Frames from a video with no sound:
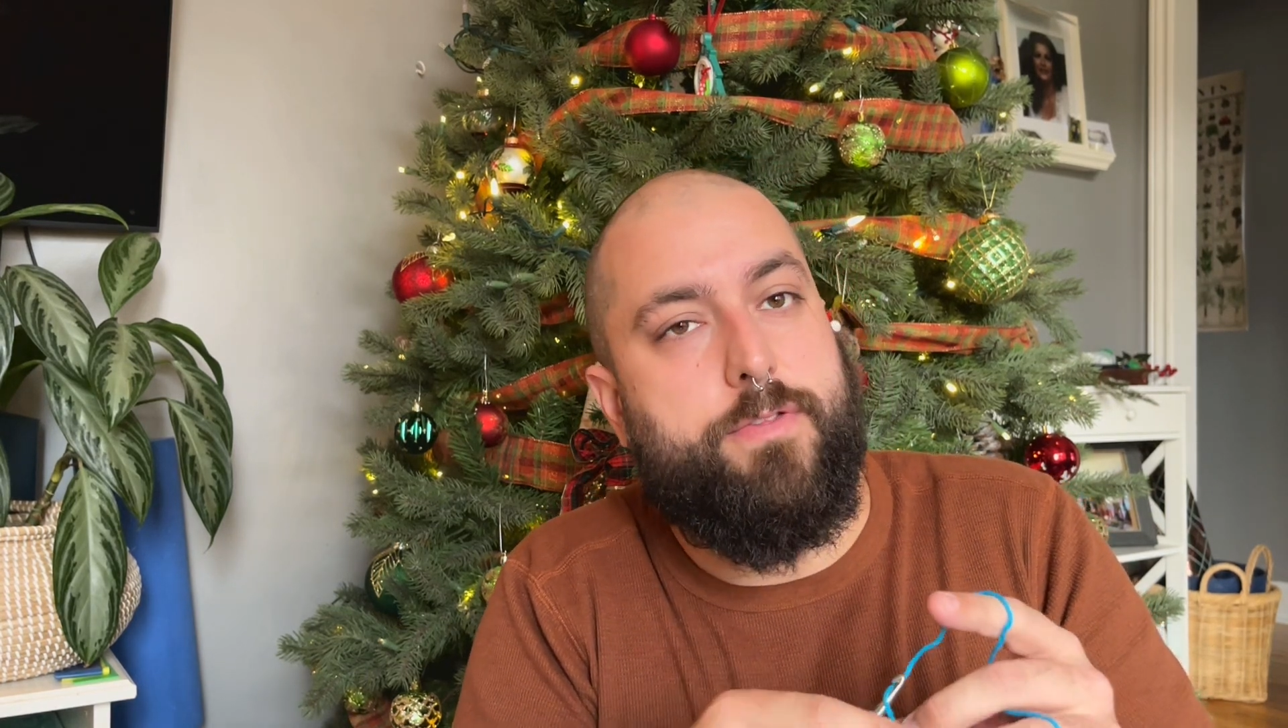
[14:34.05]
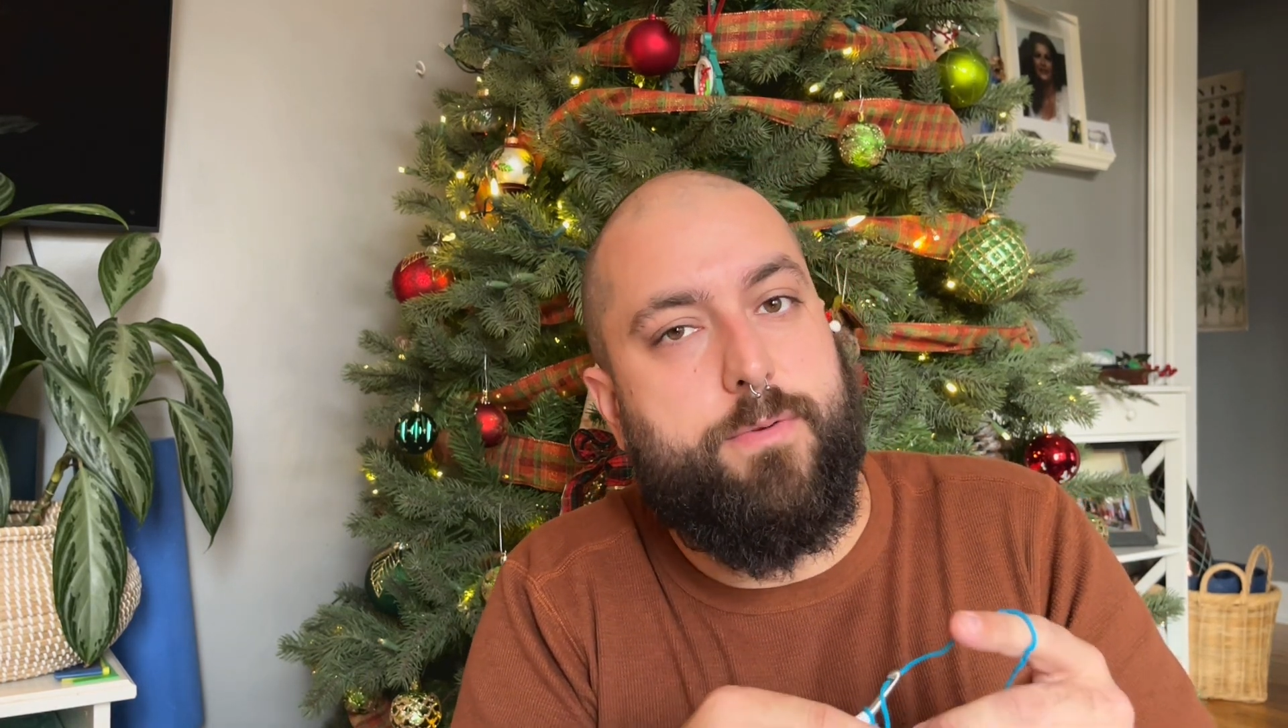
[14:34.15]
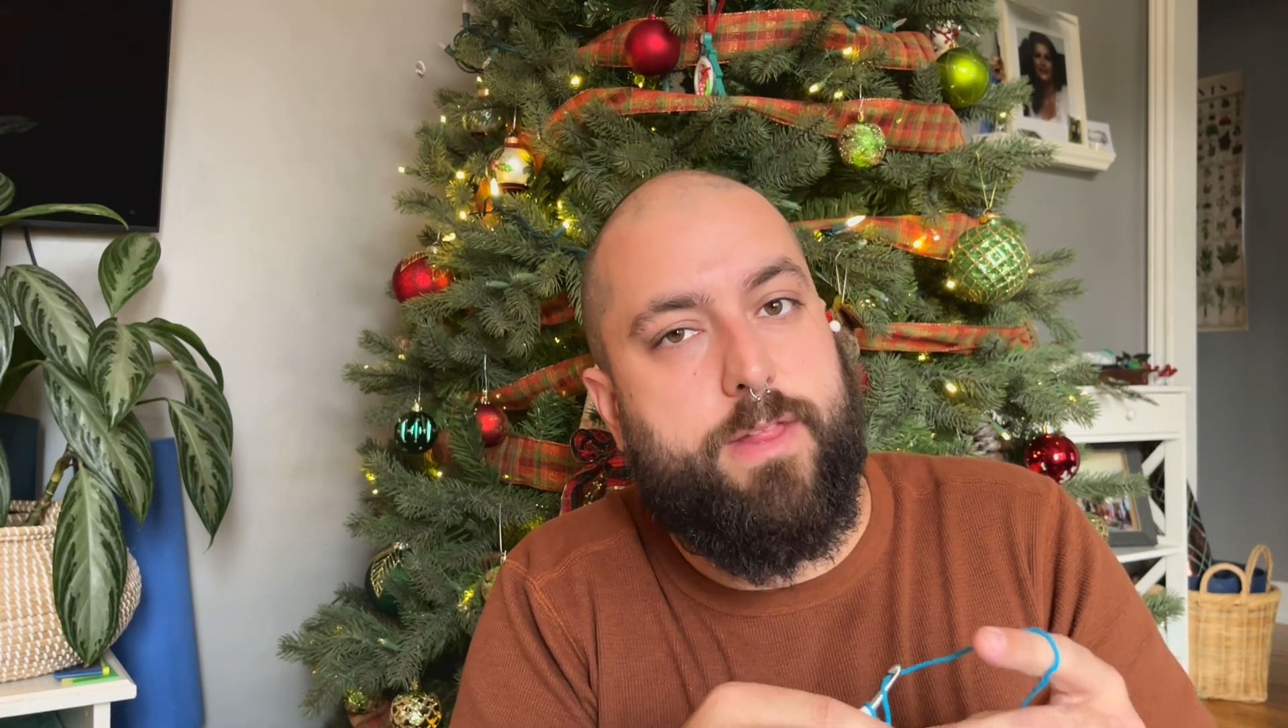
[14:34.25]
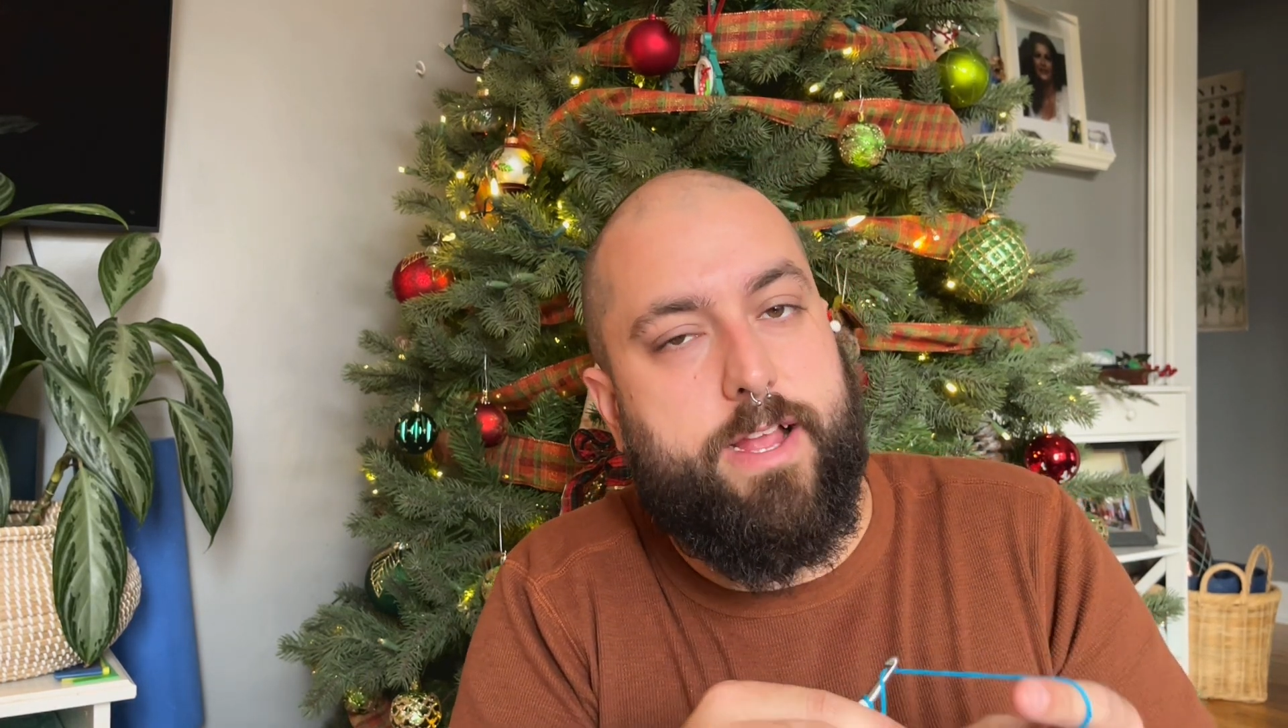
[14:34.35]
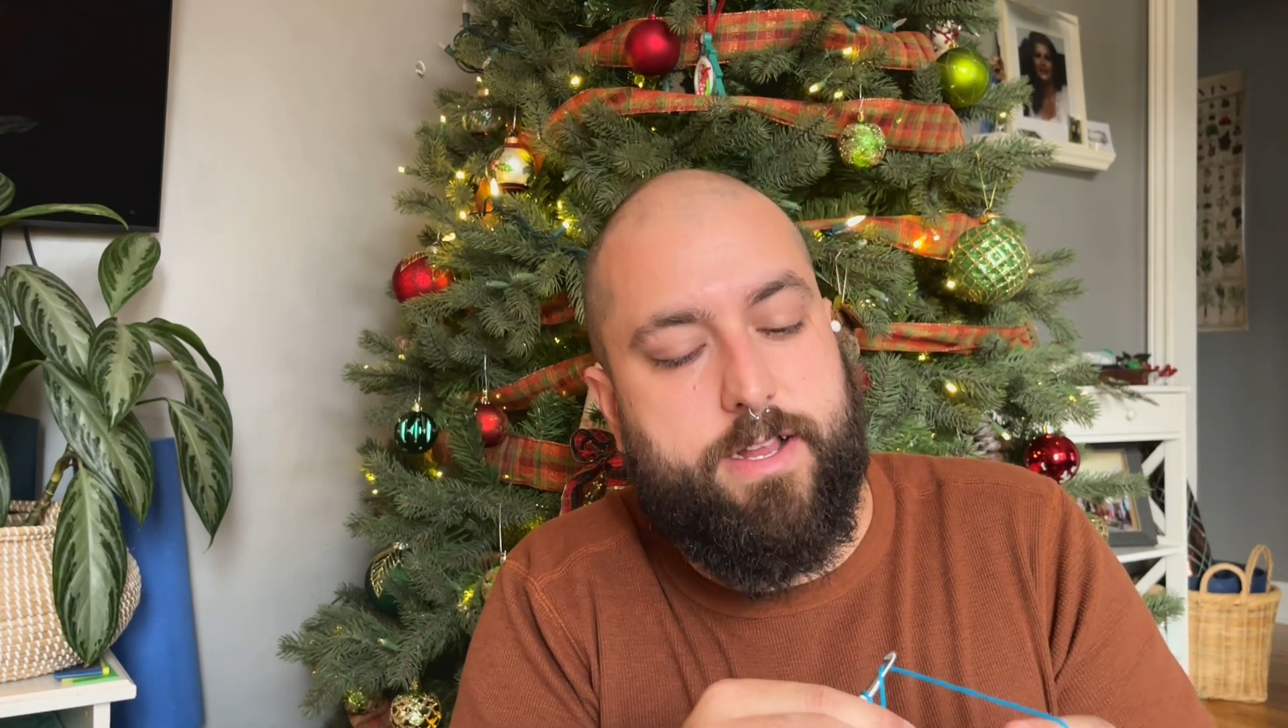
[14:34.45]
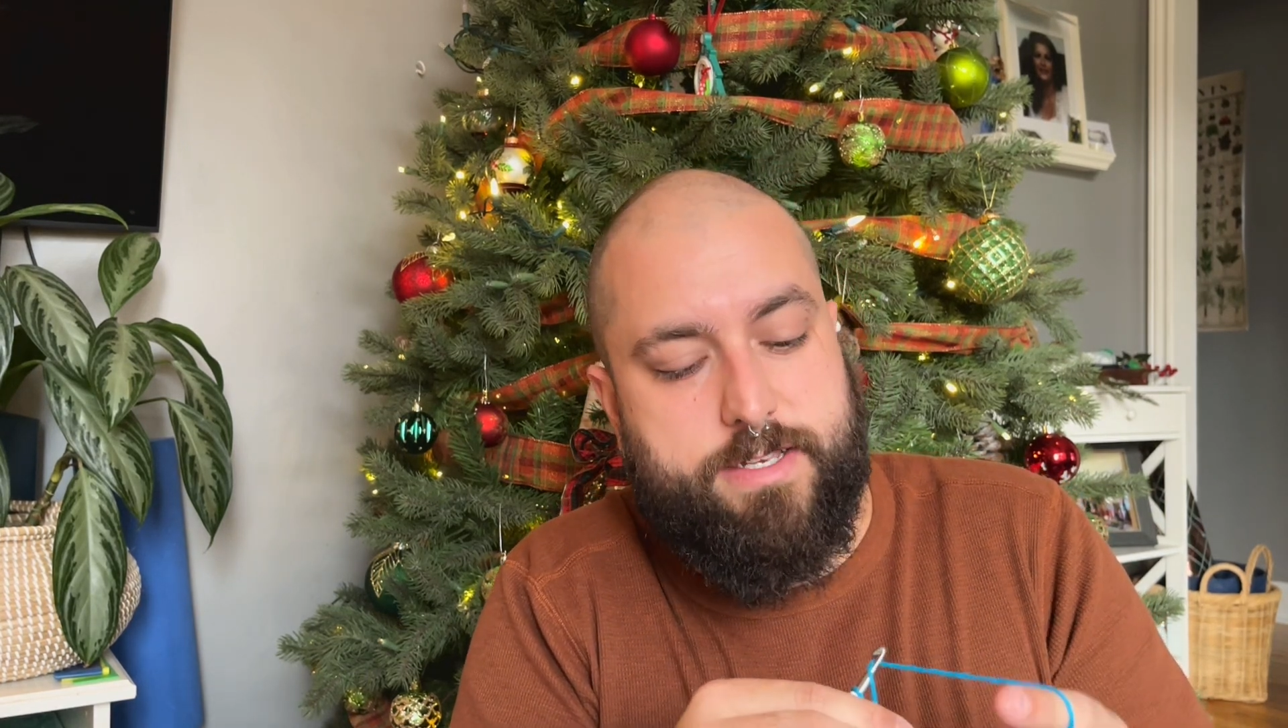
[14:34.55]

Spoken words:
through like